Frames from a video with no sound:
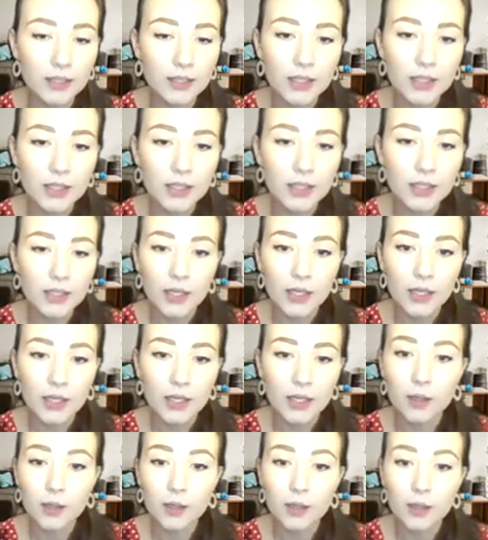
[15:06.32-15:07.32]
week.
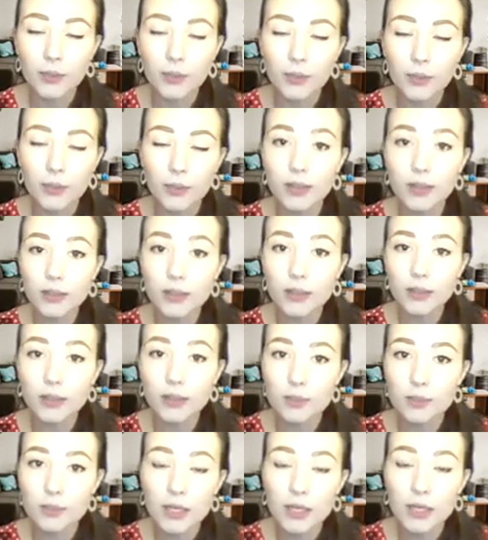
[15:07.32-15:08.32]
But
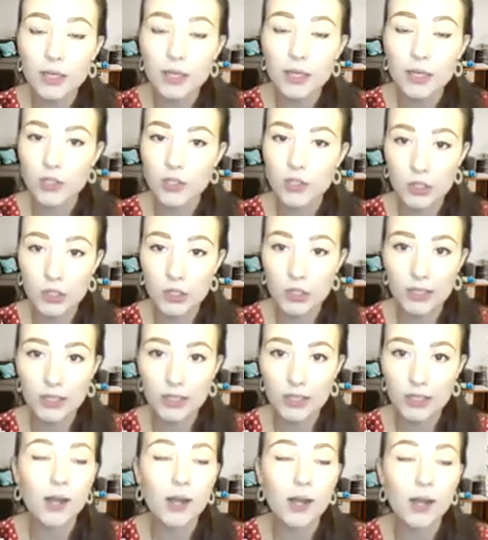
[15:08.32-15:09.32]
this week, we're just
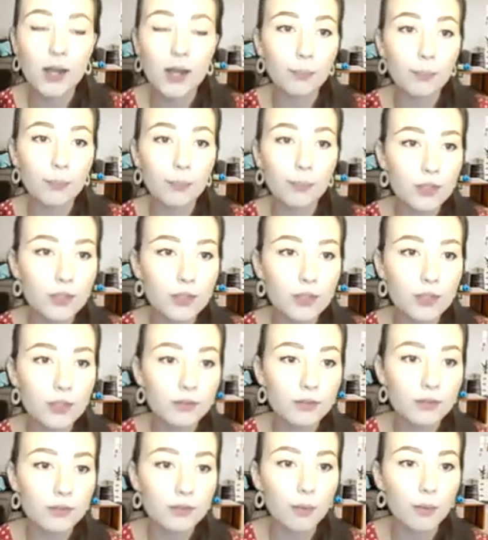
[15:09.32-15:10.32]
looking at the
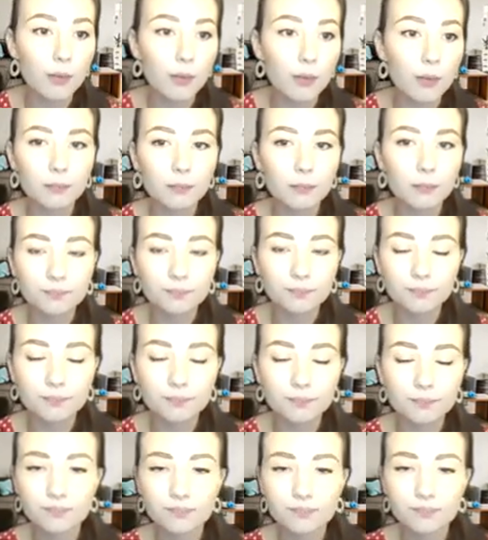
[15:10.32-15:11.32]
process for
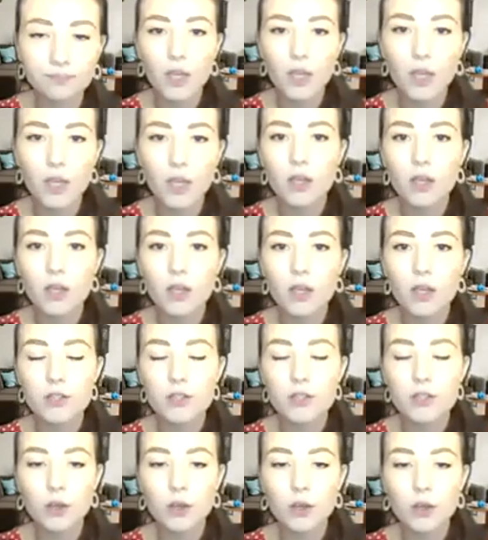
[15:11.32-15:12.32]
applying.
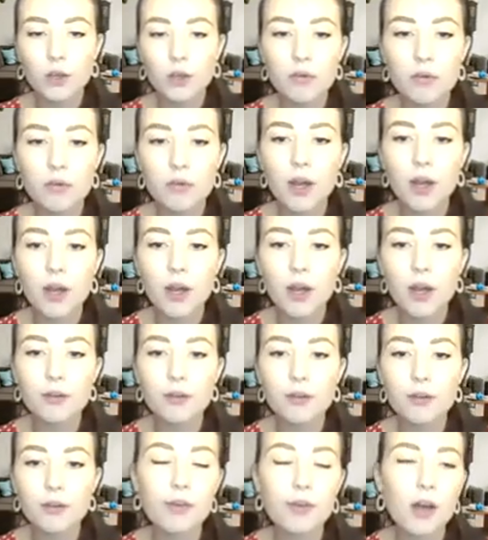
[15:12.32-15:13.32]
So there are
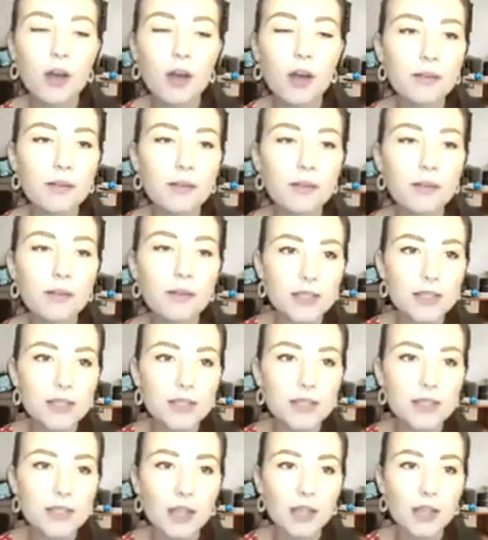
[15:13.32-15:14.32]
kind of 5 key
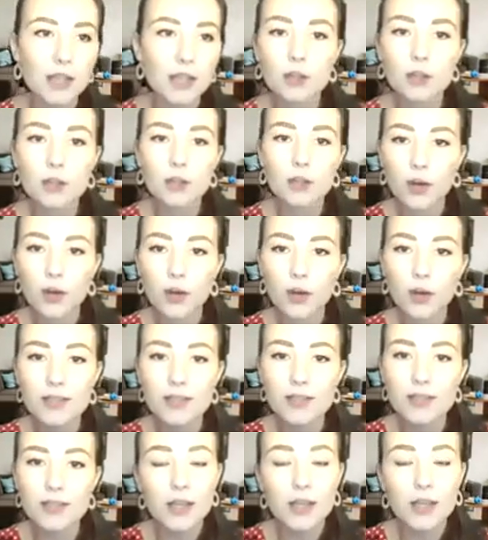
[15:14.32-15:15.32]
steps to the process.
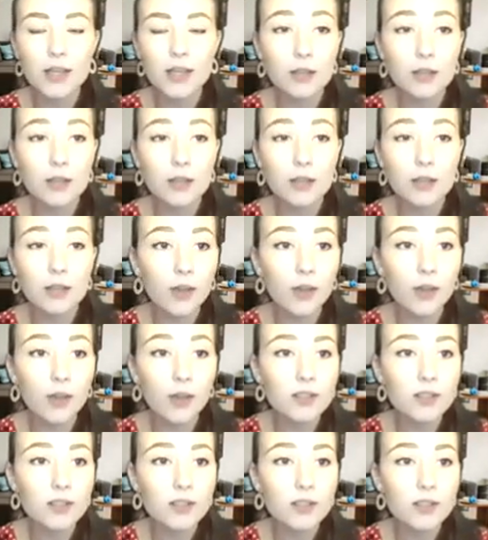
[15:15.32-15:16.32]
The
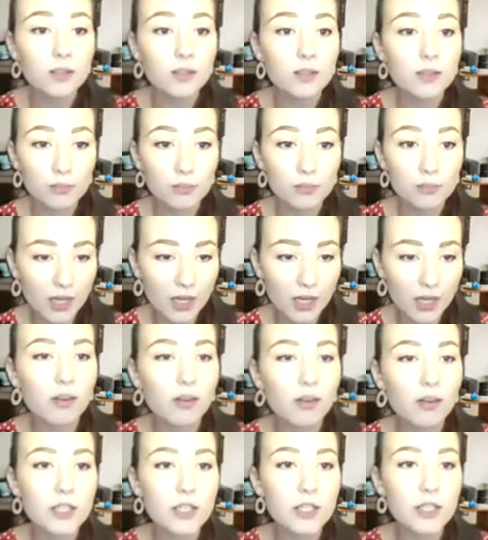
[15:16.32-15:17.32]
first, check you're
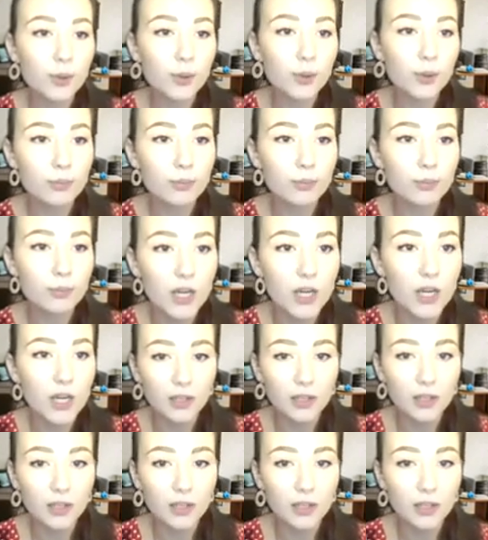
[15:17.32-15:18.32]
eligible, check you
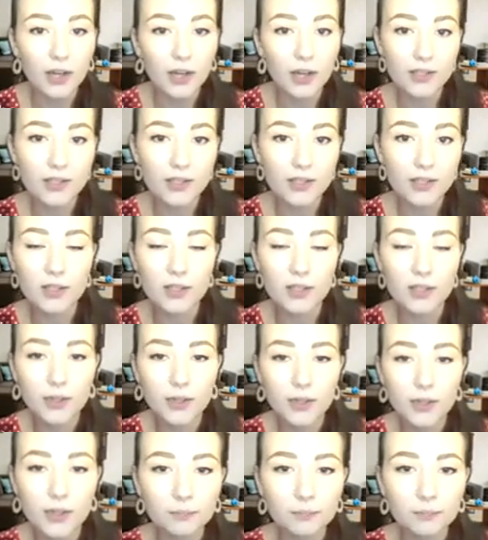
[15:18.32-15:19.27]
can access this funding.